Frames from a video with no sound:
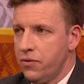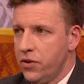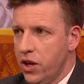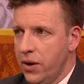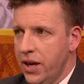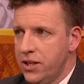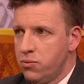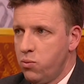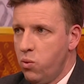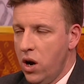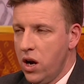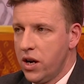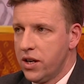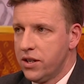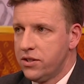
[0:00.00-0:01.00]
his
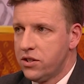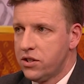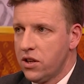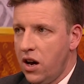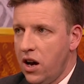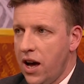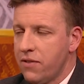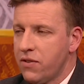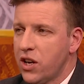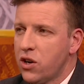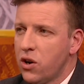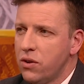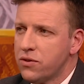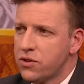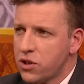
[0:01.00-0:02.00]
words are having
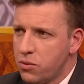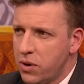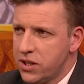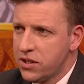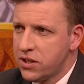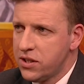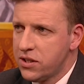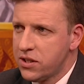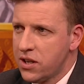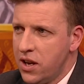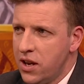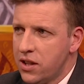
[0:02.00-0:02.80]
consequences?